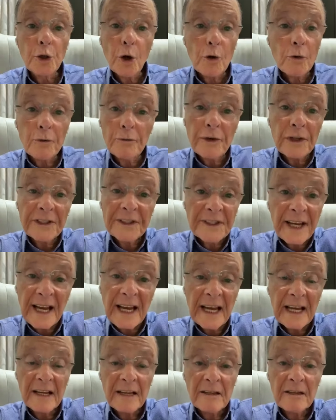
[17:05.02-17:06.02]
I'm with
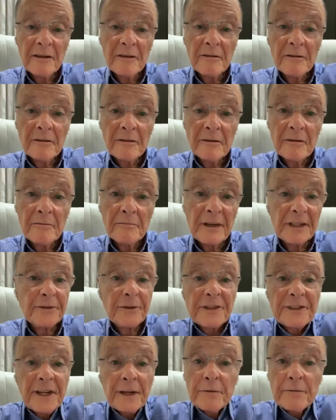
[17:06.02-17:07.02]
you. But
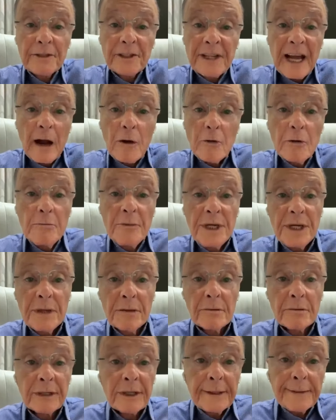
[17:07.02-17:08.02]
if you are not
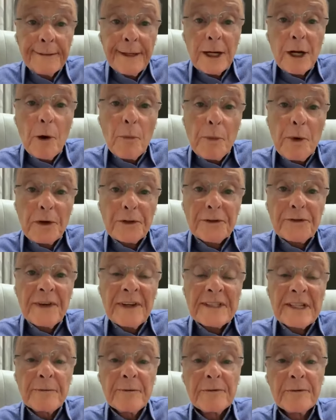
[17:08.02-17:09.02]
with me, then what can
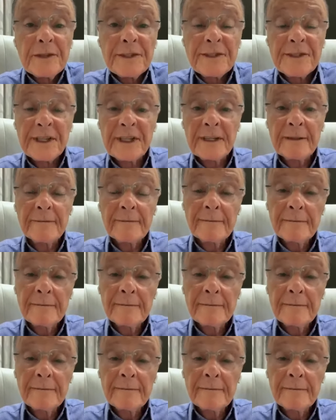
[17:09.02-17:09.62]
I do for you?